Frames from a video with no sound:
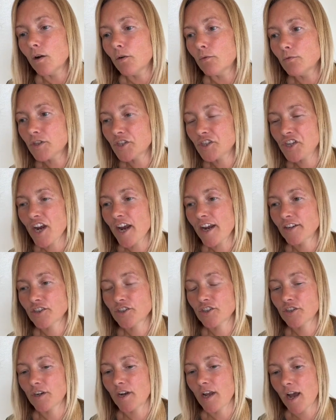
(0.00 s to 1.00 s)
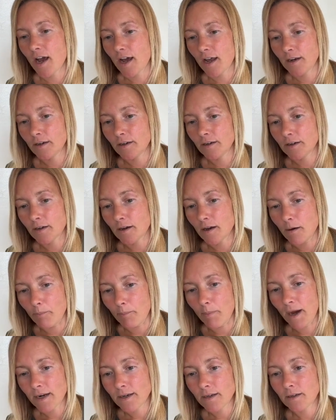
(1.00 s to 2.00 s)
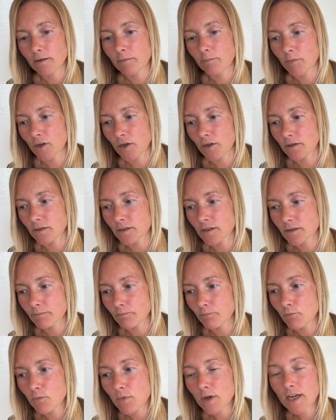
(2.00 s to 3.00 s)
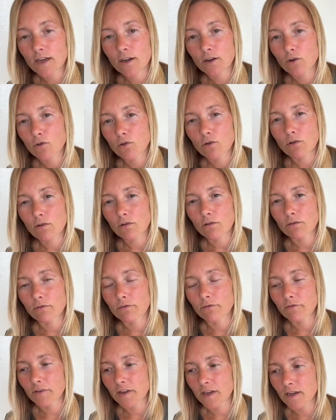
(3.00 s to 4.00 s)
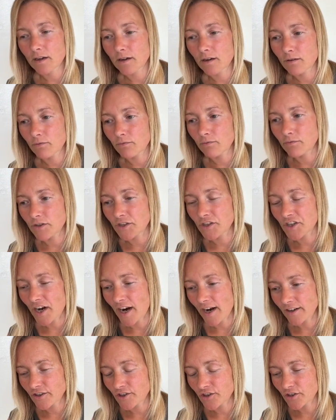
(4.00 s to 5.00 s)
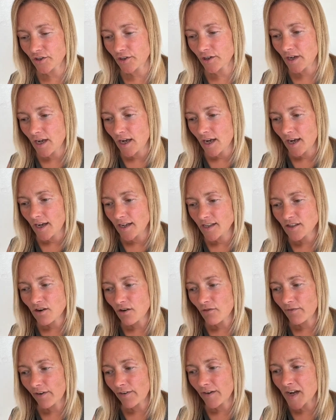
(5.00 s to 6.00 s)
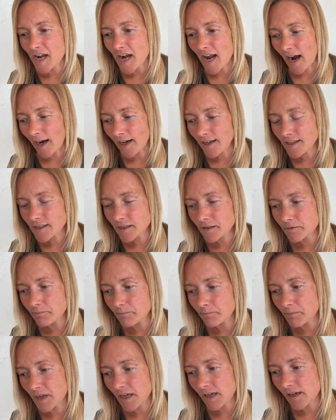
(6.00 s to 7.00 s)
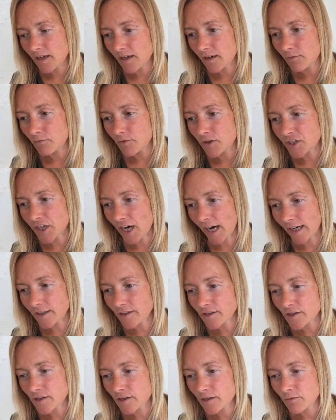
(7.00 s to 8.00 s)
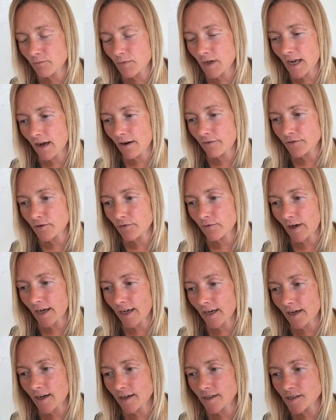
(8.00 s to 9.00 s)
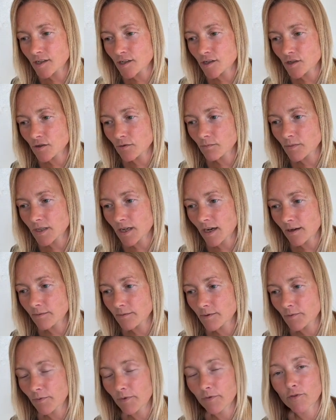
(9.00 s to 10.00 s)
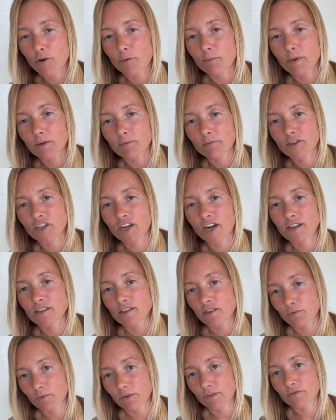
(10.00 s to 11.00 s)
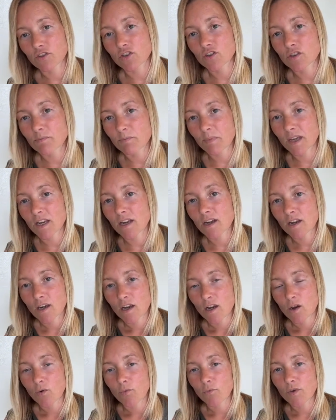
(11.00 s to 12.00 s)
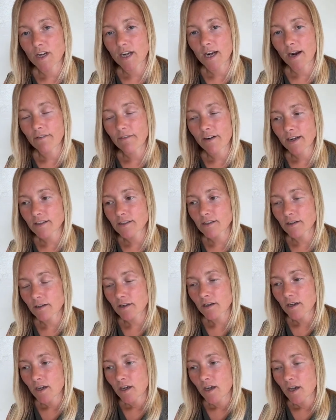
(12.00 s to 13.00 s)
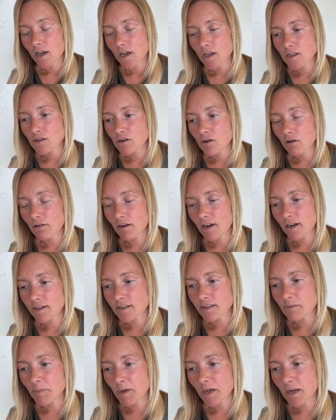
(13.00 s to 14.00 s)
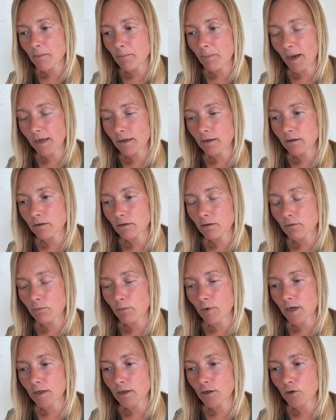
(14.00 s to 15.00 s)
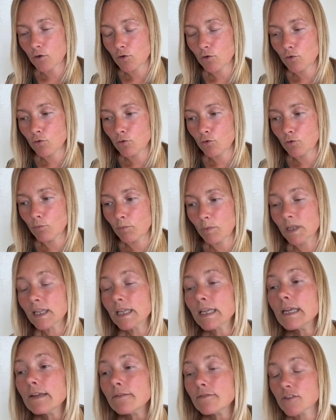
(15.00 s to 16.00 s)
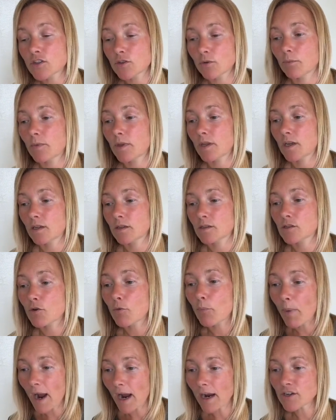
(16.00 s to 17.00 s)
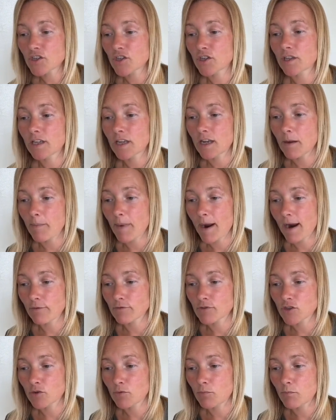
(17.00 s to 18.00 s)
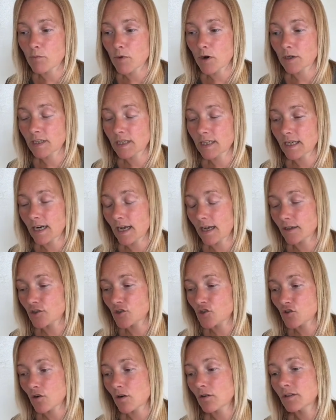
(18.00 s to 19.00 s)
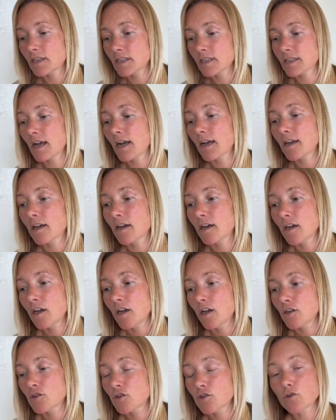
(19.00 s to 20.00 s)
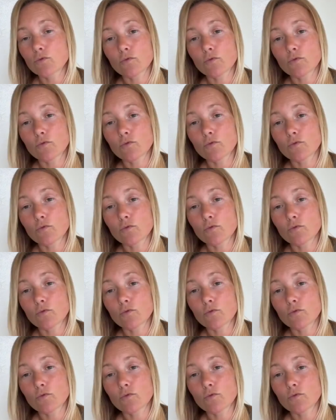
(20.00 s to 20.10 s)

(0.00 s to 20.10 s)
Rejection and abandonment. We can all fear rejection. It's not very nice being rejected, and we have to recognize that sometimes we've not been rejected, we've just been redirected. It's not nice being abandoned when you believe something so passionately about somebody and had a strong desire to